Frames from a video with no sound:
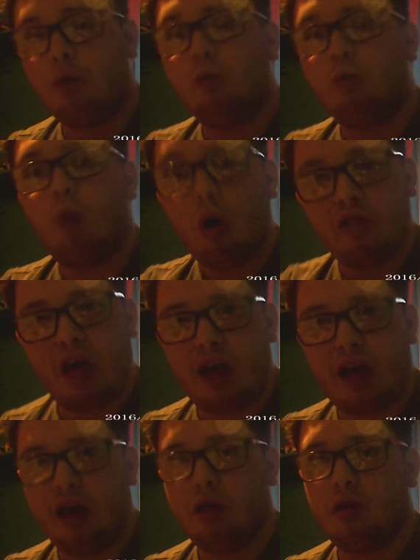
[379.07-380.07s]
Just find
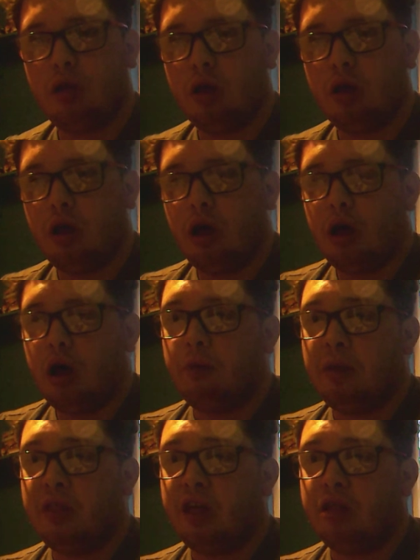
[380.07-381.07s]
out what that is
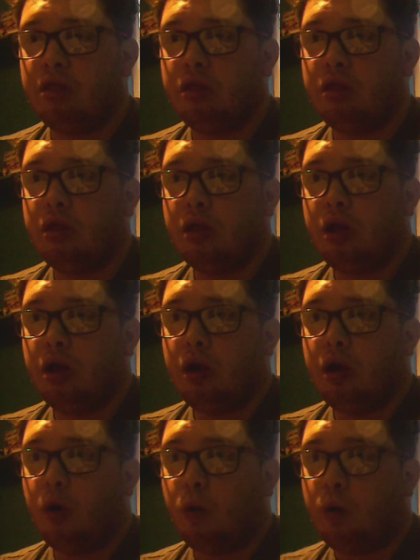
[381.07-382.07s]
um, and
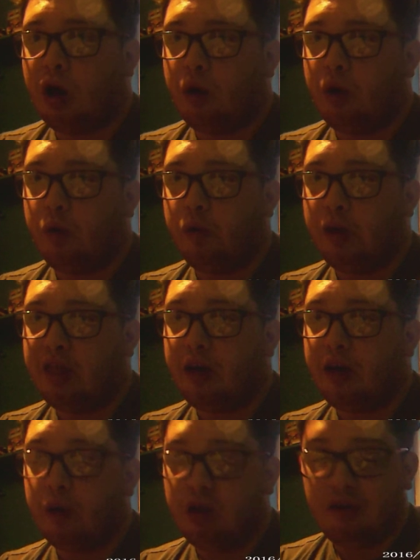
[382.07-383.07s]
then
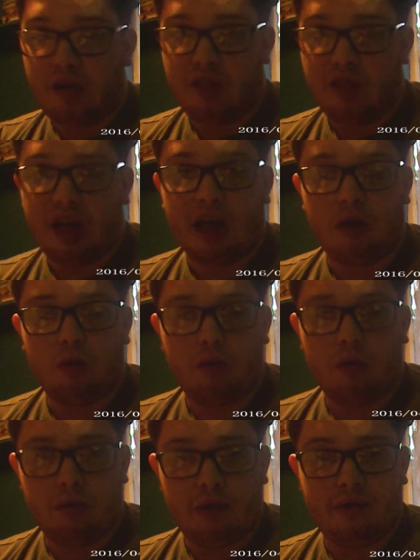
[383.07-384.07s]
when that
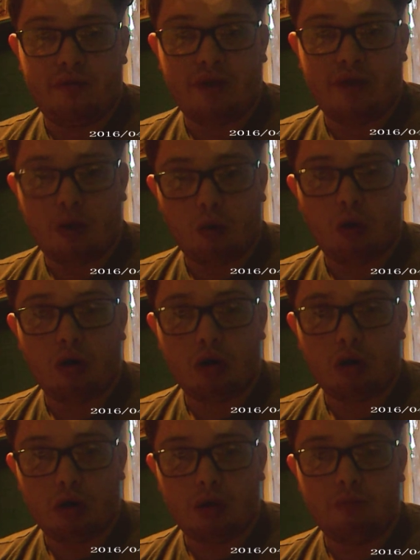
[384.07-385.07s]
when you found that
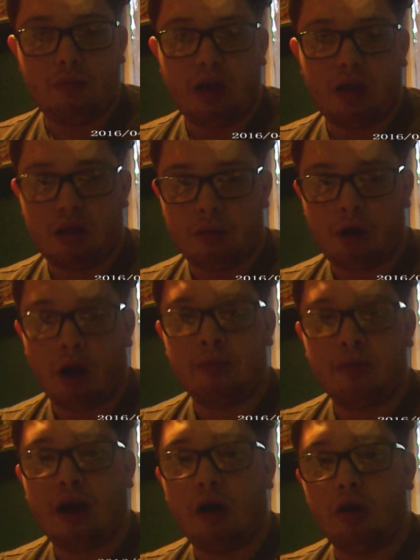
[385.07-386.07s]
if you found what
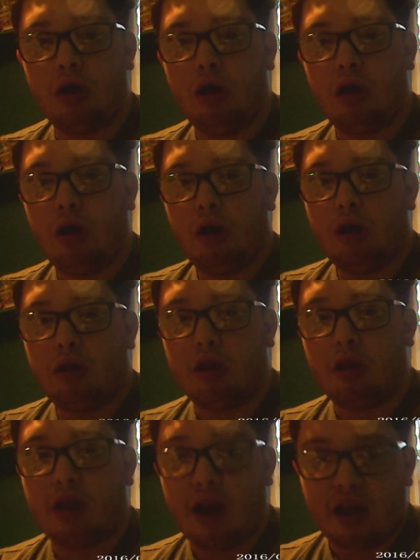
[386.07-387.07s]
makes them calm
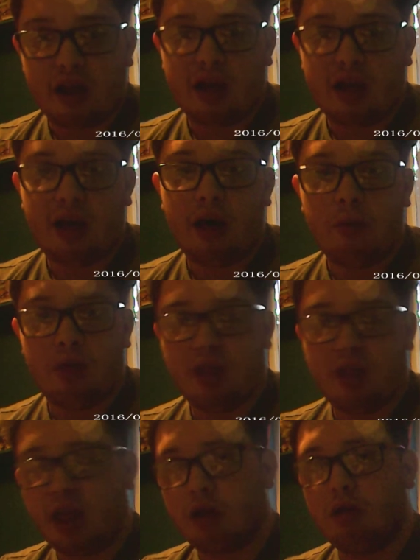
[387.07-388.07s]
down, just
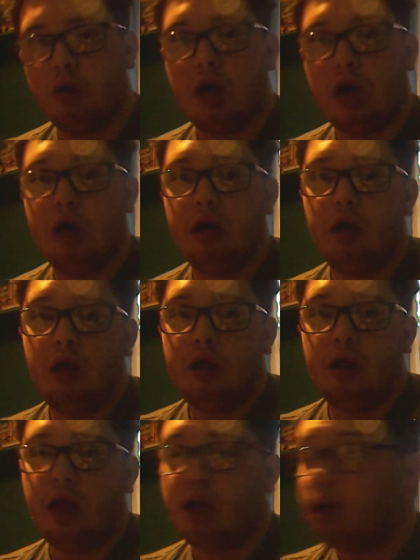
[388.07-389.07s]
get them to
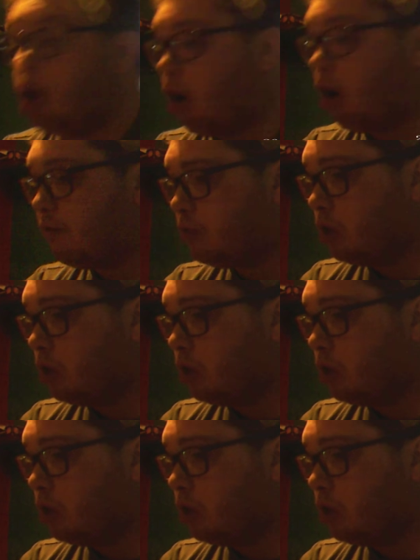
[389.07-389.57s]
stick to it.